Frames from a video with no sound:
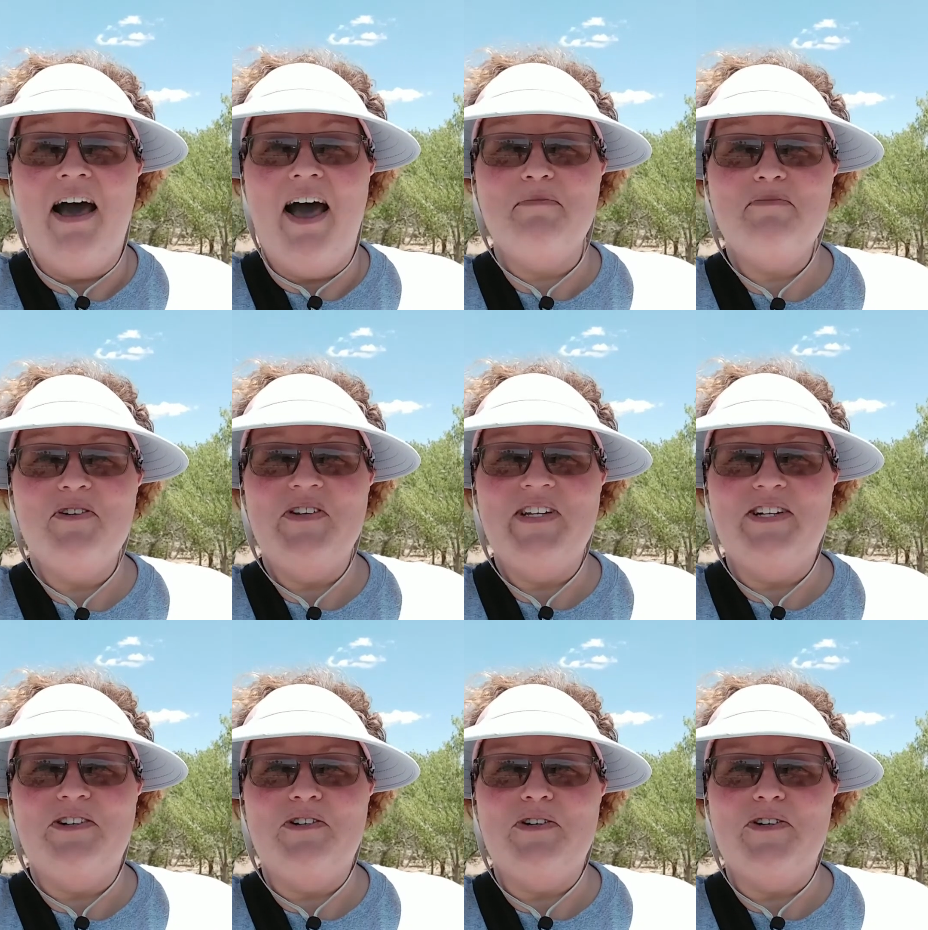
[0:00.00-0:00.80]
I'm
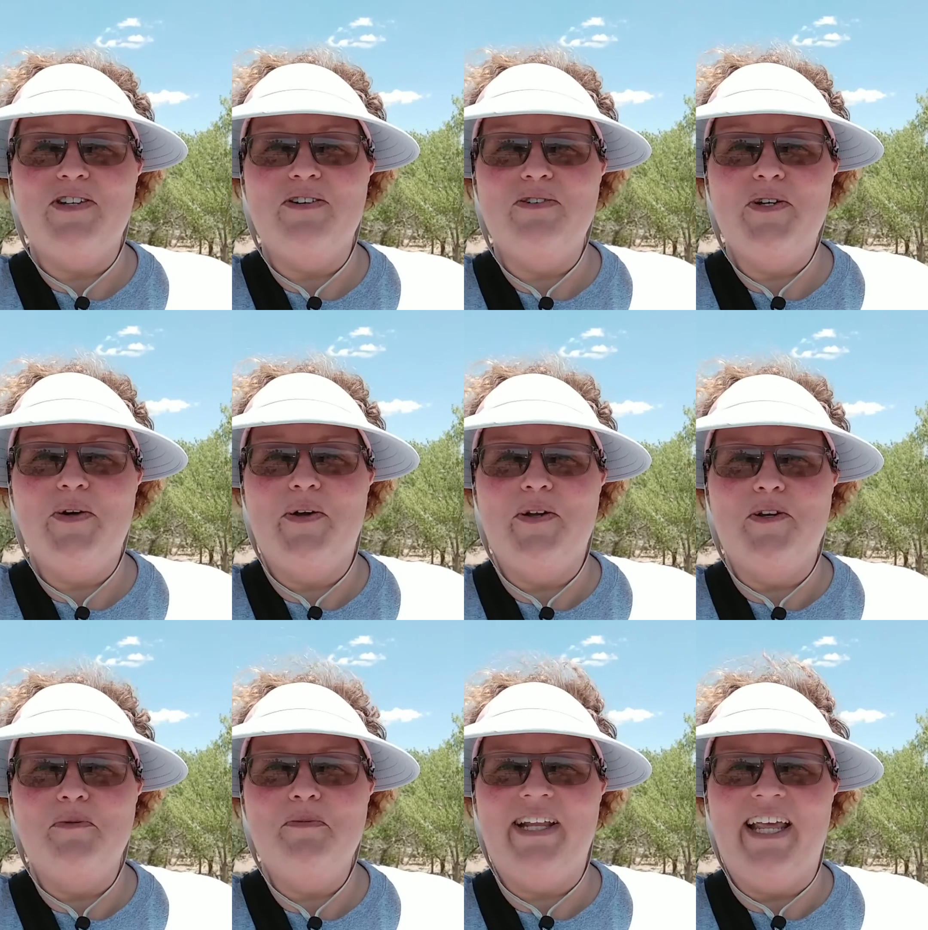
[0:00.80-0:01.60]
going to introduce you to
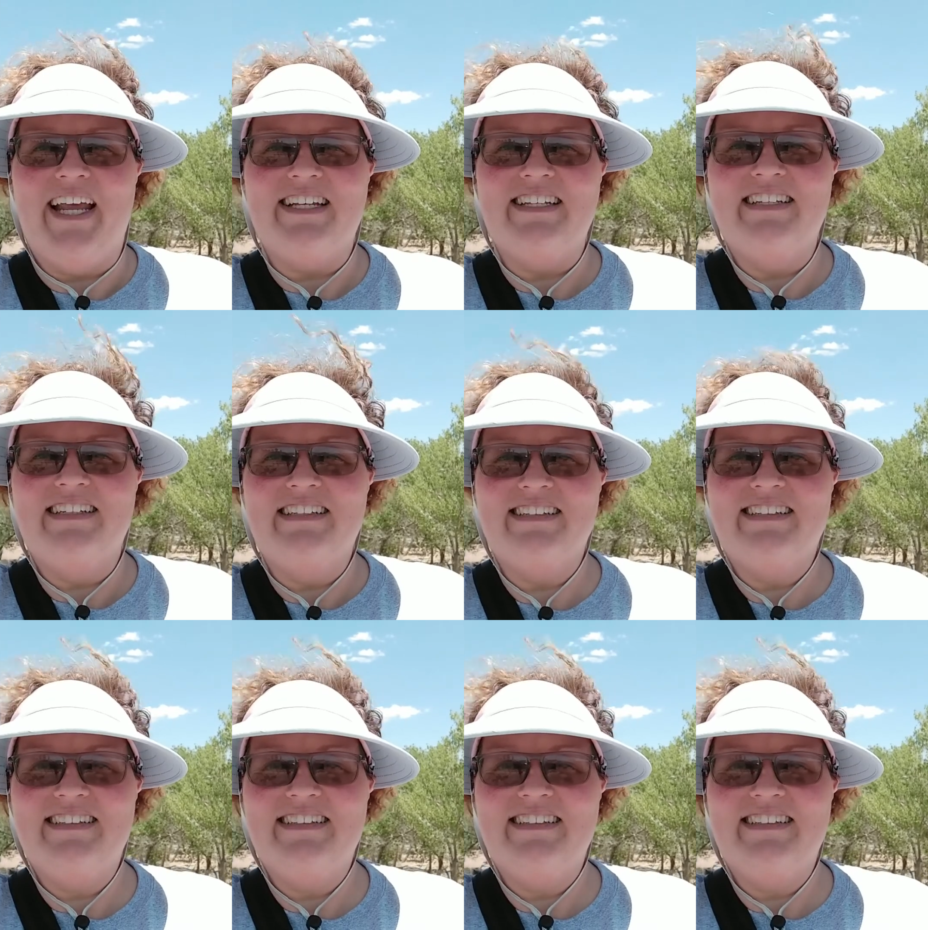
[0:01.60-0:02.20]
a new plant.